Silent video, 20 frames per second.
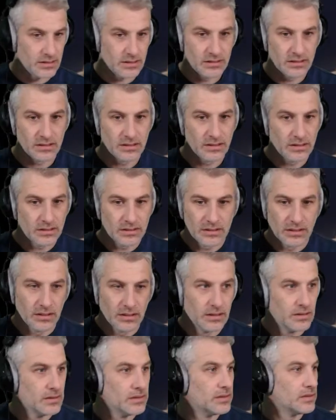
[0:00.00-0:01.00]

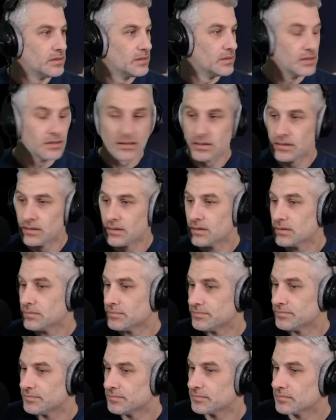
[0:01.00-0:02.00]
Christmas isn't
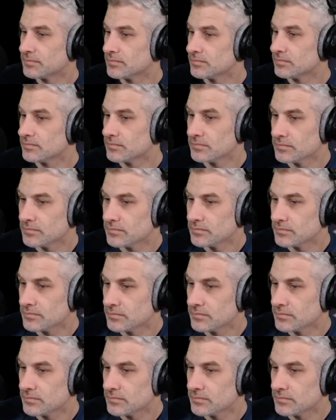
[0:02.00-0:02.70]
Christmas without one.